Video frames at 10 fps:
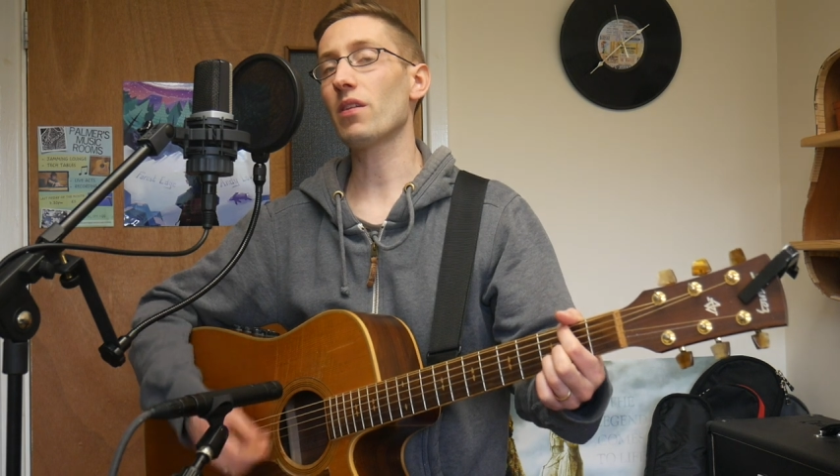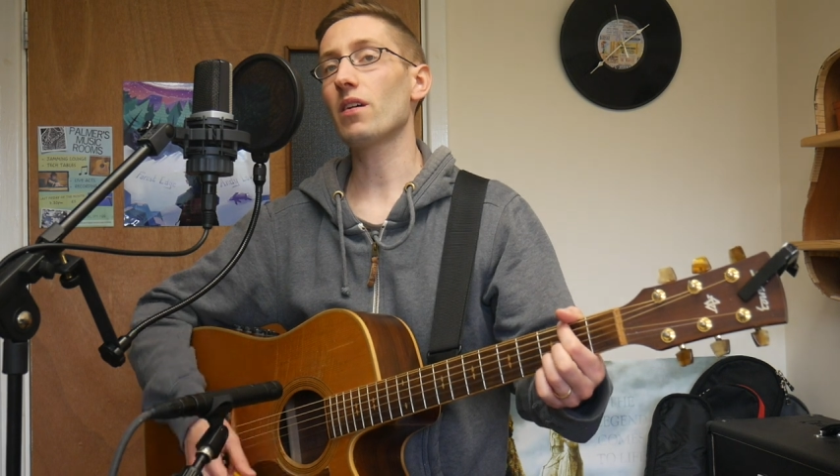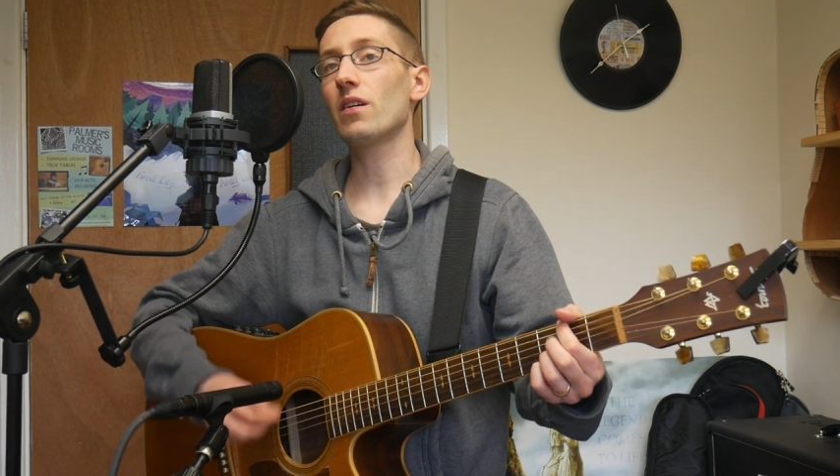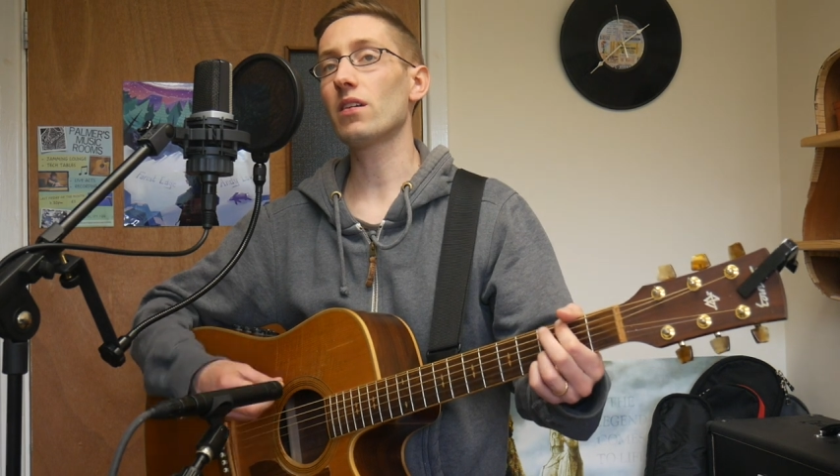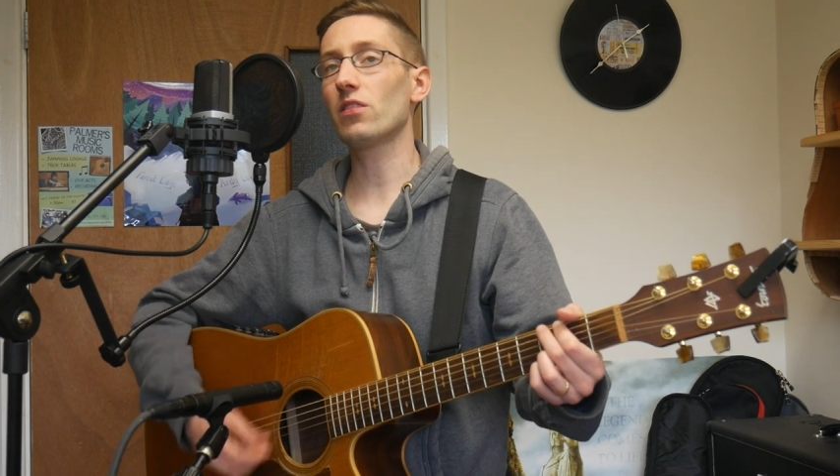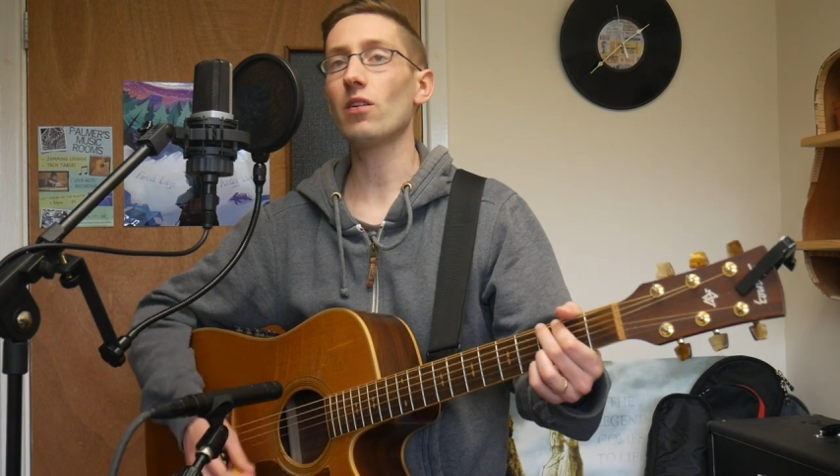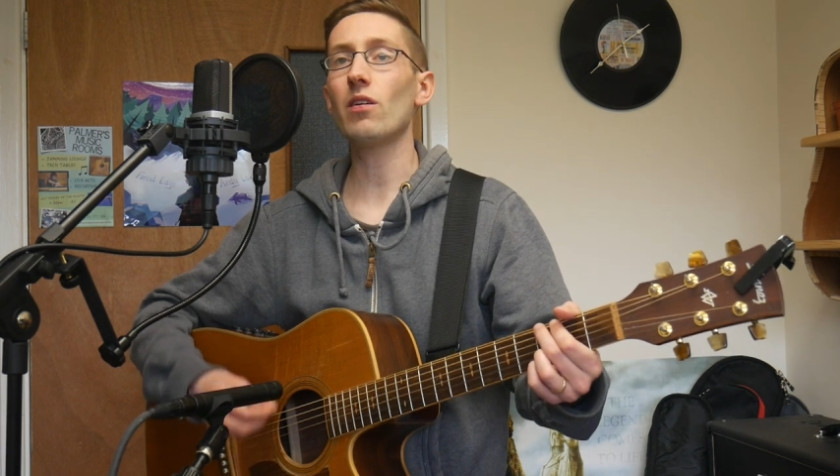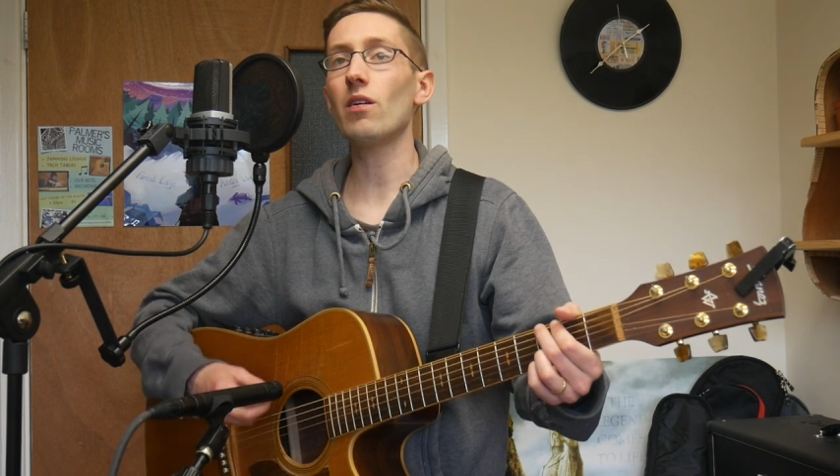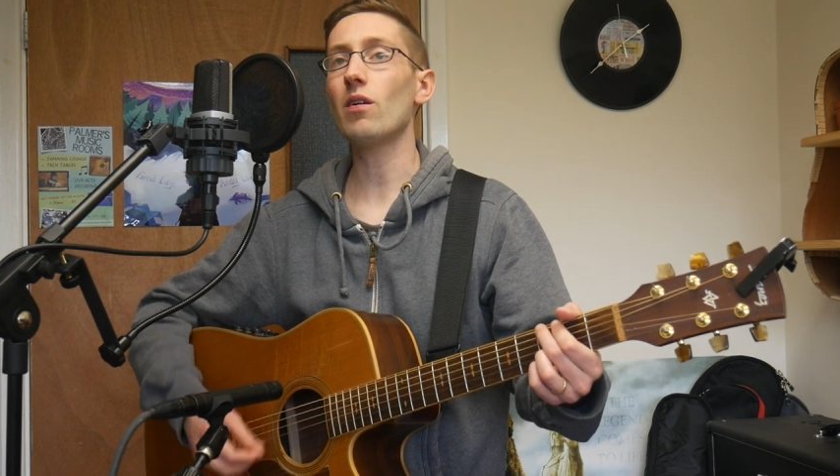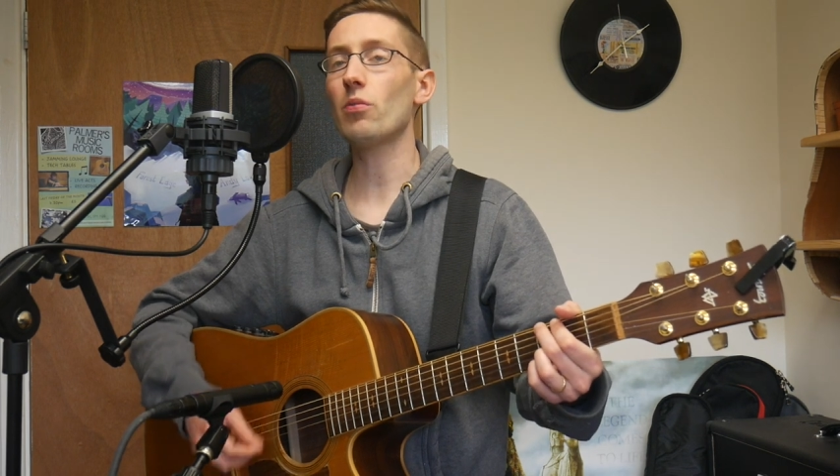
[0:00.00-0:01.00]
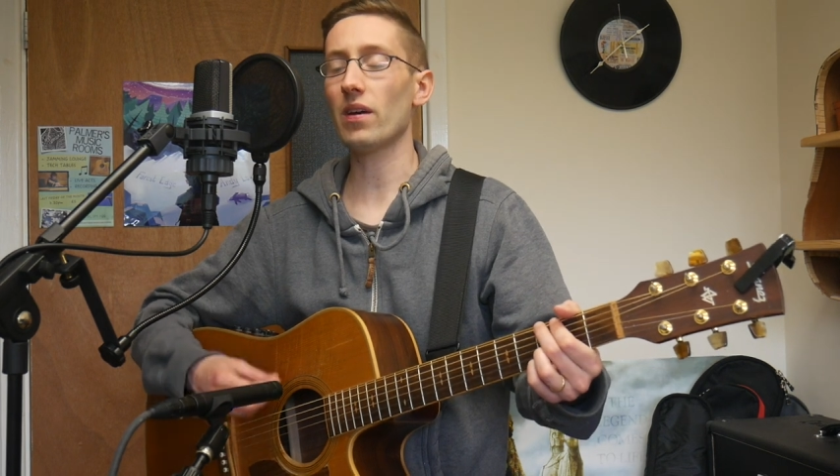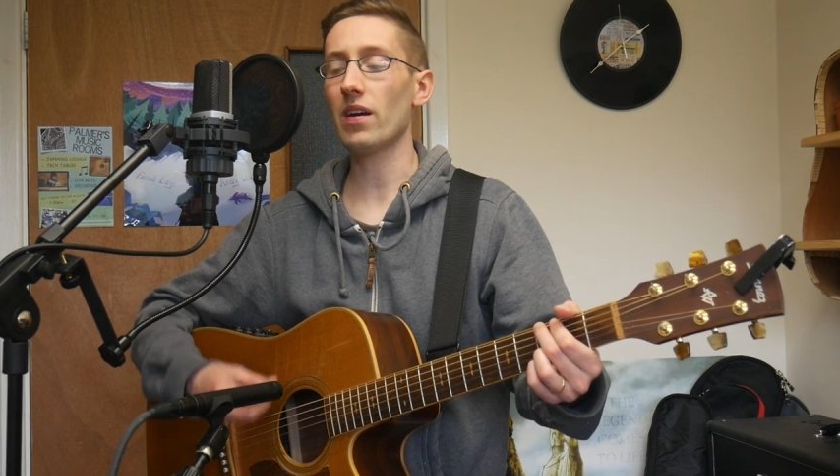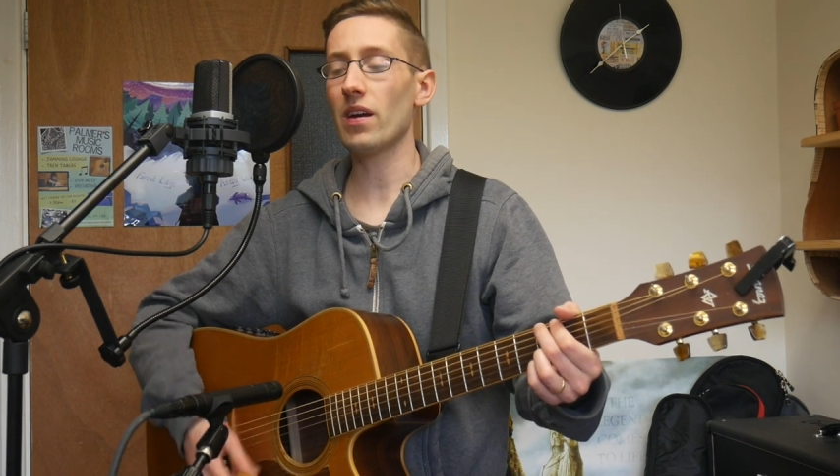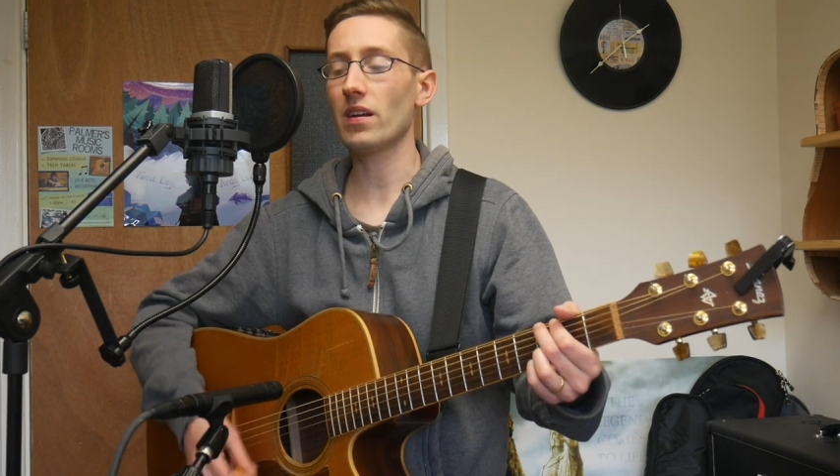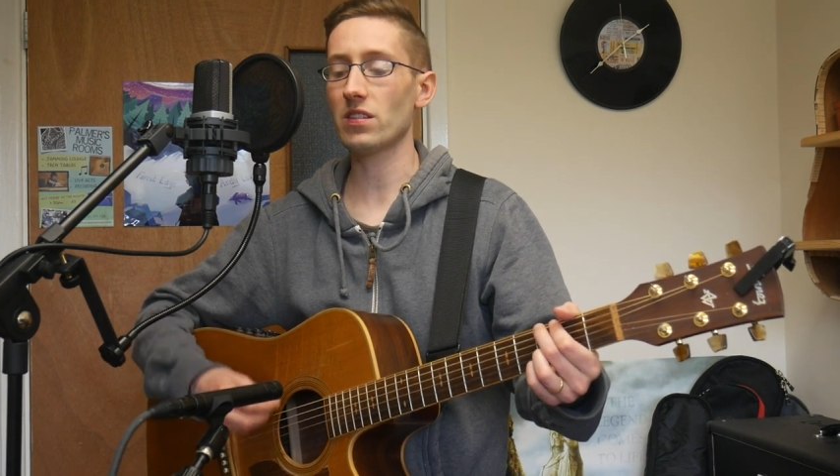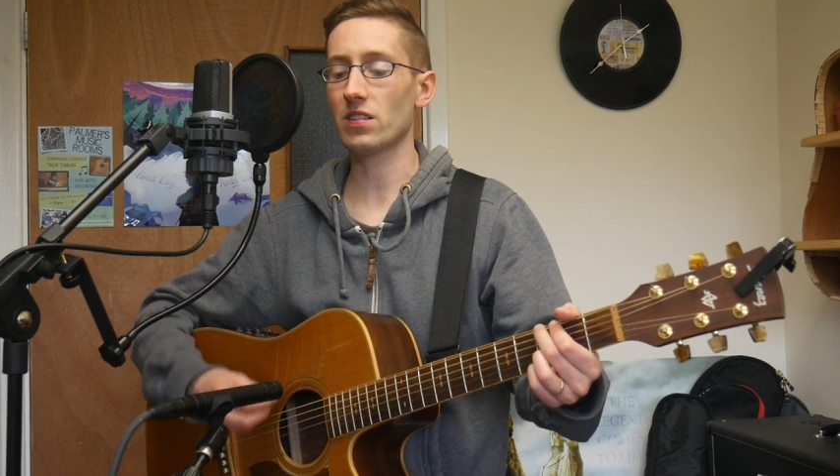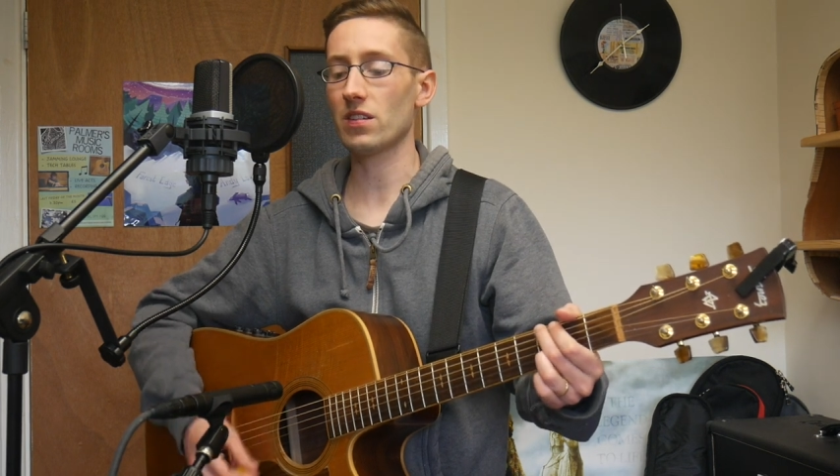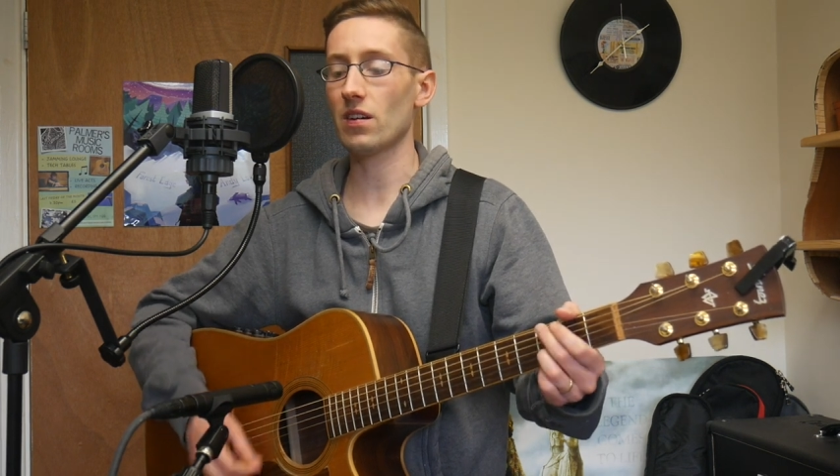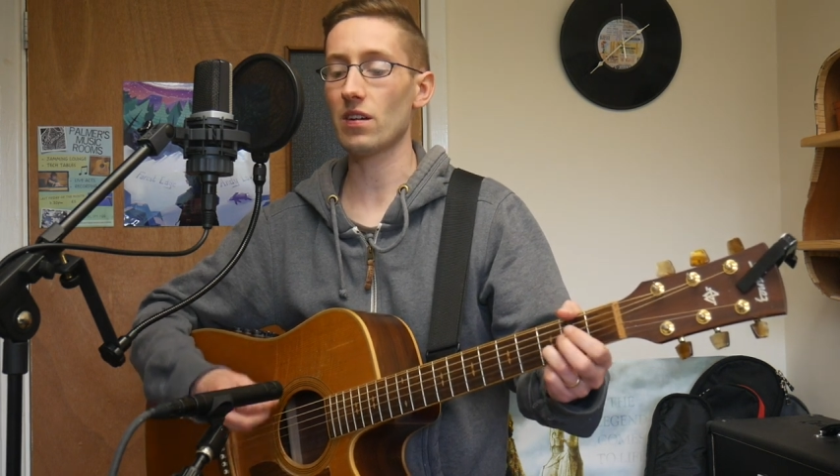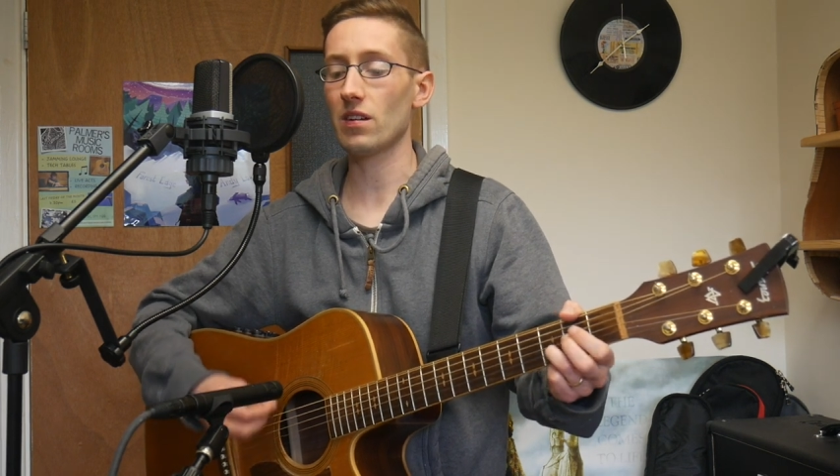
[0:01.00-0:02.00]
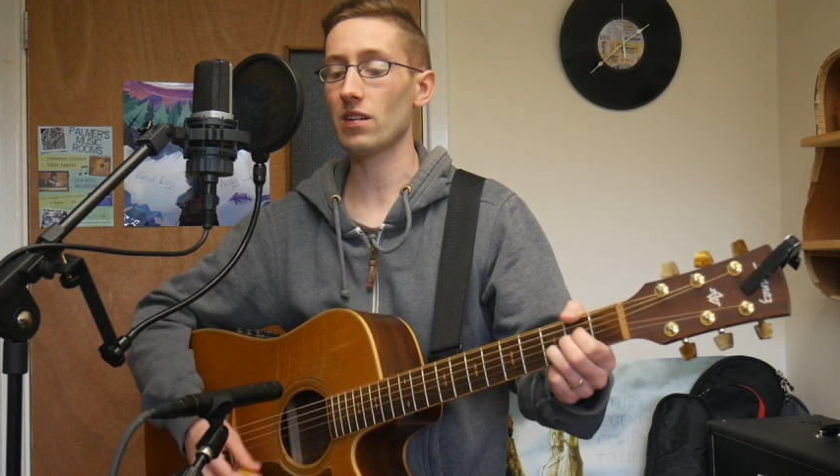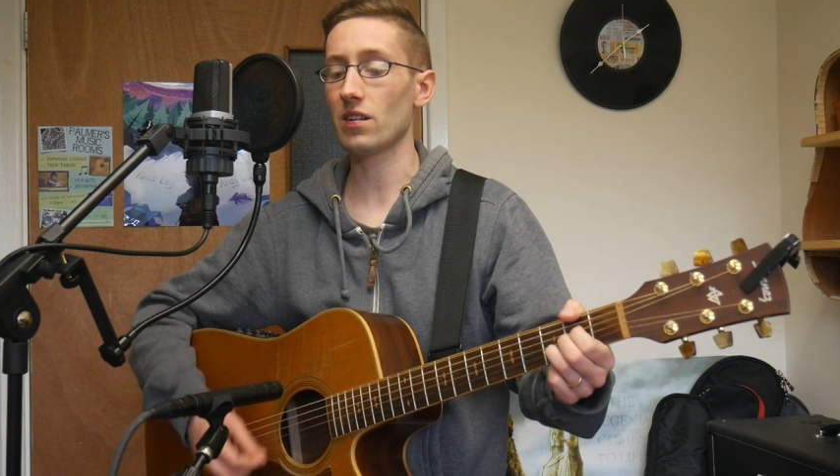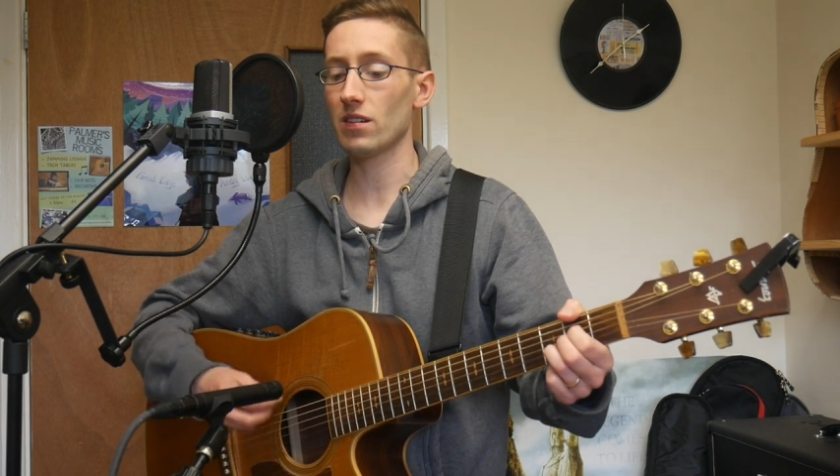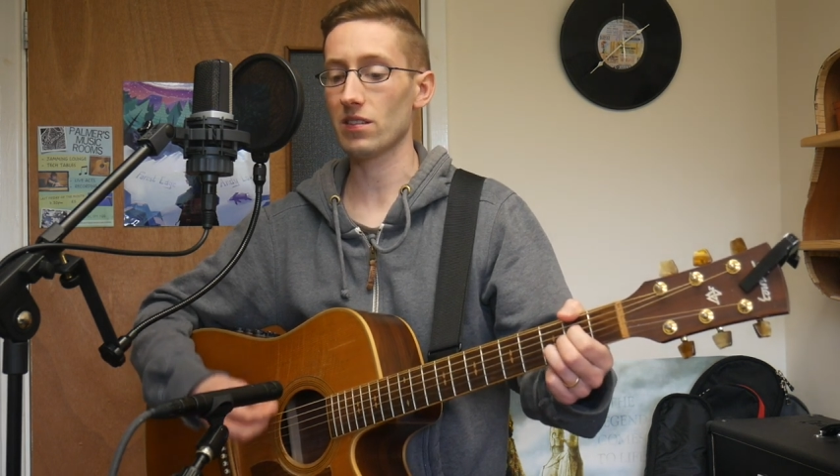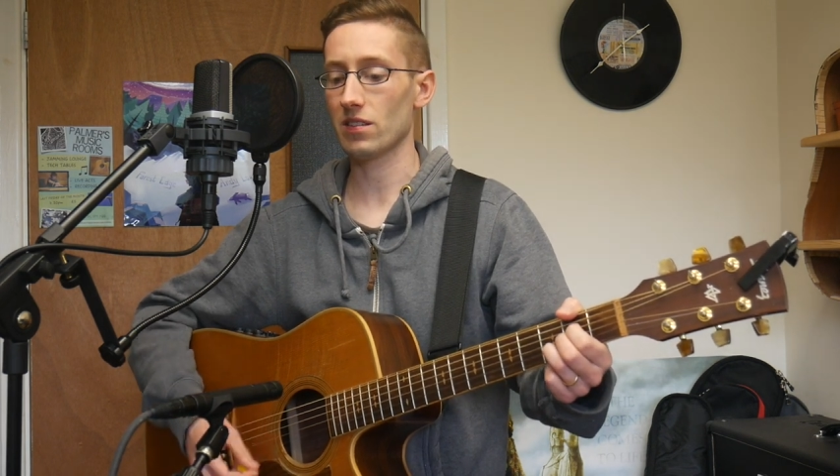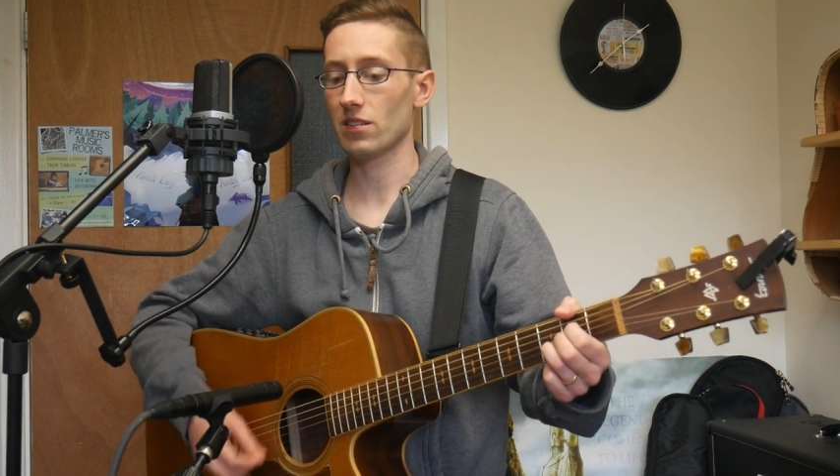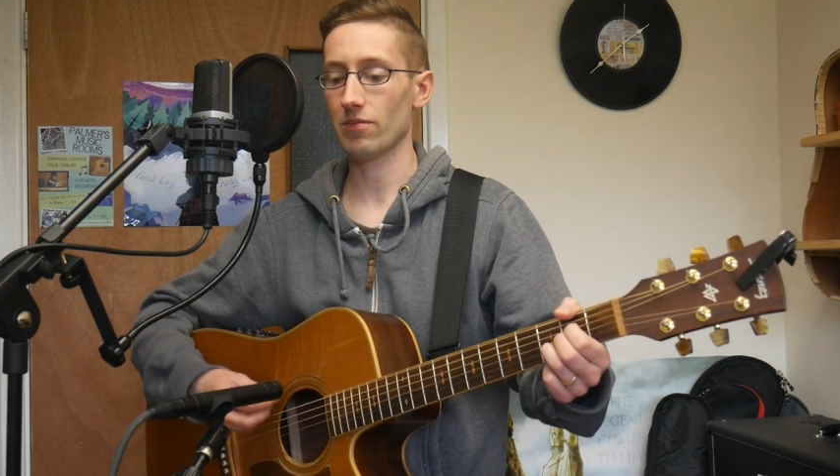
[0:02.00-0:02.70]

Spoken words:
the doorway shut.